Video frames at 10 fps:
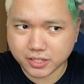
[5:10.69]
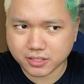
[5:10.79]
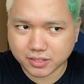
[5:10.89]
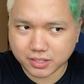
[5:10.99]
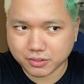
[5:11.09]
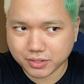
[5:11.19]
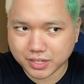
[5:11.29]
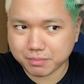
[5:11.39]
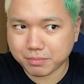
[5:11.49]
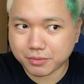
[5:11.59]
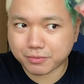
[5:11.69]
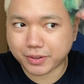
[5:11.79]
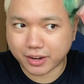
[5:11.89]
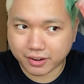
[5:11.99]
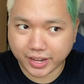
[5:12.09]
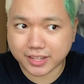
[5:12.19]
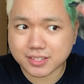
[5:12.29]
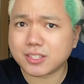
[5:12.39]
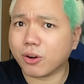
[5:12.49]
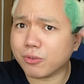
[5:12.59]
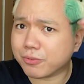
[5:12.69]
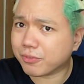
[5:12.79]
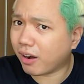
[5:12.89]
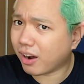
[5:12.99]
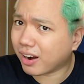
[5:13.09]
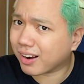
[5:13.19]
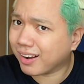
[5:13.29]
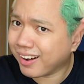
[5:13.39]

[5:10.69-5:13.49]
just so that we can be fair. And so far,